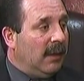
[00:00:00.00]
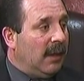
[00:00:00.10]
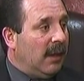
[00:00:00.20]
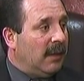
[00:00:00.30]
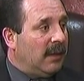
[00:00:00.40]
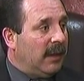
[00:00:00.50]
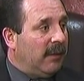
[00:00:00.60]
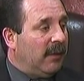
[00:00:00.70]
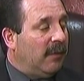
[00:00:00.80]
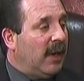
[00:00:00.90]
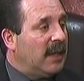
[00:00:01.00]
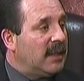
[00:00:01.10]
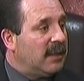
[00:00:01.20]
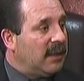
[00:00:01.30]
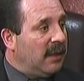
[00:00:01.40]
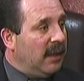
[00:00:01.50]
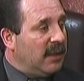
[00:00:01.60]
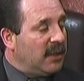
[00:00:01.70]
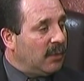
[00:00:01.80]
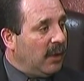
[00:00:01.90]
To give advice as
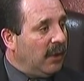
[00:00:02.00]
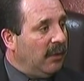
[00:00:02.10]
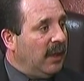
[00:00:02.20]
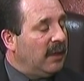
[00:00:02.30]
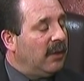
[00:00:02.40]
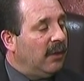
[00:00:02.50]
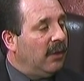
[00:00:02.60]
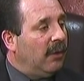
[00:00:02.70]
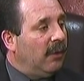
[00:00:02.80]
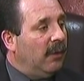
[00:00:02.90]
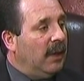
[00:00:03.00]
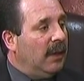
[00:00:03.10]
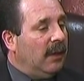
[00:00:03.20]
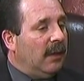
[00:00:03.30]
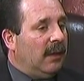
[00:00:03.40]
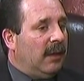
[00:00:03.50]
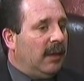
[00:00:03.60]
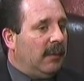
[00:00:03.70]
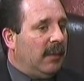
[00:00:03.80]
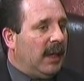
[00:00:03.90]
this is what you need to do,
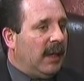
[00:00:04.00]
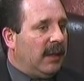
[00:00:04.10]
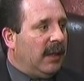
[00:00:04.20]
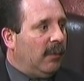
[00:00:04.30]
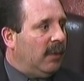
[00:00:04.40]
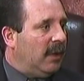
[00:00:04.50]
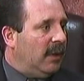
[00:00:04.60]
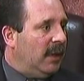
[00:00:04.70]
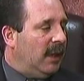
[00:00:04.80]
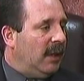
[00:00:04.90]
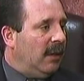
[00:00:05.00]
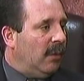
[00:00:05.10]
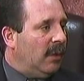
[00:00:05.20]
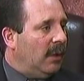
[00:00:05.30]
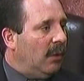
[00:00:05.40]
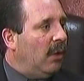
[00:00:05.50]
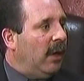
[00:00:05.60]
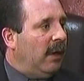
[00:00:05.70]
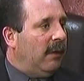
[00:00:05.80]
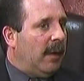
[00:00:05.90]
and I think with a
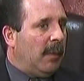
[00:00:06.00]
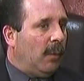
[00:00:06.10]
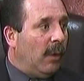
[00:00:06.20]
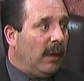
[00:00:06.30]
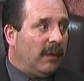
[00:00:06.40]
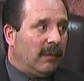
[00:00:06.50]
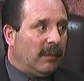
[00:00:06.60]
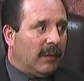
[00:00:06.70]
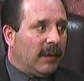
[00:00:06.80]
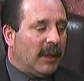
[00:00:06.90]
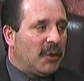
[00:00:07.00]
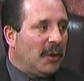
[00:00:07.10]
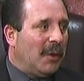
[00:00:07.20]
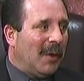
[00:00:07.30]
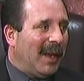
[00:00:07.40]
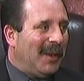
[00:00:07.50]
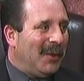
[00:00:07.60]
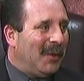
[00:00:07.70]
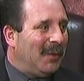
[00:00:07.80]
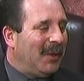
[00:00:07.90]
lawyer, I mean, one, they should know how to
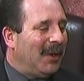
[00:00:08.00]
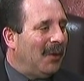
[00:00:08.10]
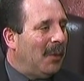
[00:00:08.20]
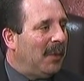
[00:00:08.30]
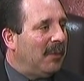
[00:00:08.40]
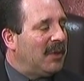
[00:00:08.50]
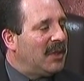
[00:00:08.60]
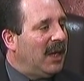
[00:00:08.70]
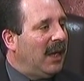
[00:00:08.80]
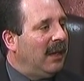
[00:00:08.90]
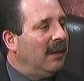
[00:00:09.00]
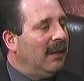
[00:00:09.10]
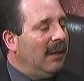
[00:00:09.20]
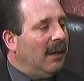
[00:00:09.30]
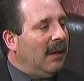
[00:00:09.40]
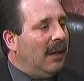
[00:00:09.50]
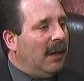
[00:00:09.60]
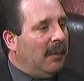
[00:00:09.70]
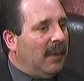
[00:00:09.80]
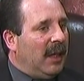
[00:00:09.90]
do it if they're going to open the estate,
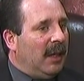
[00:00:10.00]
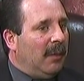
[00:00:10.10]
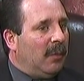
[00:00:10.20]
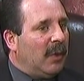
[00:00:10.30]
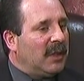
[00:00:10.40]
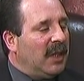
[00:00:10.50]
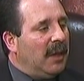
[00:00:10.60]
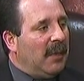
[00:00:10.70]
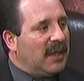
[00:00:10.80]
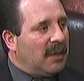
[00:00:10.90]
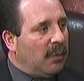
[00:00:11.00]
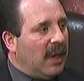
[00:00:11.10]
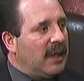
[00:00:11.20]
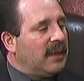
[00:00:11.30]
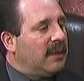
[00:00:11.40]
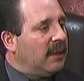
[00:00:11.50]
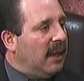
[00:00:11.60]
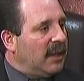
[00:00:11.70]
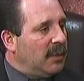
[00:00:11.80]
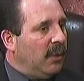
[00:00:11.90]
and plus it makes the process a
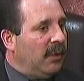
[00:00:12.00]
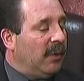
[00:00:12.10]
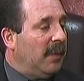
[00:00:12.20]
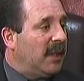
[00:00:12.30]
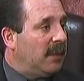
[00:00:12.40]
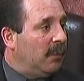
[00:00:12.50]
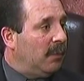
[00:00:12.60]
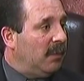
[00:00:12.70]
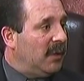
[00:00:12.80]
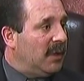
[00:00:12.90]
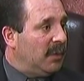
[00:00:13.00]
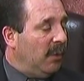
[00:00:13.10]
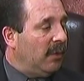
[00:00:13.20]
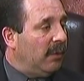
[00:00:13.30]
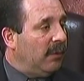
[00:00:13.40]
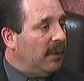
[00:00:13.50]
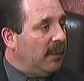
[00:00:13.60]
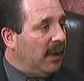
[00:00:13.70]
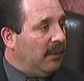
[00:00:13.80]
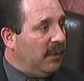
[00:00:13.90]
lot smoother. It makes it smoother for the
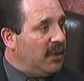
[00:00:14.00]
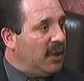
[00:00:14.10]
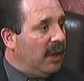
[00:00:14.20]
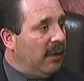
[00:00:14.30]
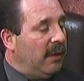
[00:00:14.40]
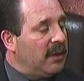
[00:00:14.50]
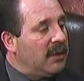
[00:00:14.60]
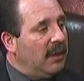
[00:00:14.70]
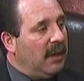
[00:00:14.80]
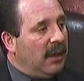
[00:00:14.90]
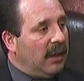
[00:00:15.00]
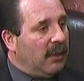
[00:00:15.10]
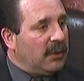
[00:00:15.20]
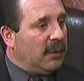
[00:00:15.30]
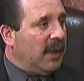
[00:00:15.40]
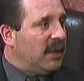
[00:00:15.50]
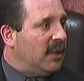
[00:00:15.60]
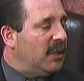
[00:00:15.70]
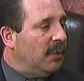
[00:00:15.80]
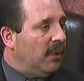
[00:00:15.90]
beneficiaries. It also makes
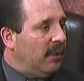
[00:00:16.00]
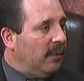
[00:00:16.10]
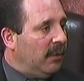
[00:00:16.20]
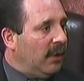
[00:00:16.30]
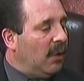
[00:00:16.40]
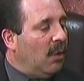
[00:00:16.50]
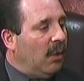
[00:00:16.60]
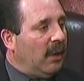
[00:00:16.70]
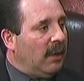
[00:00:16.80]
it smoother for the court.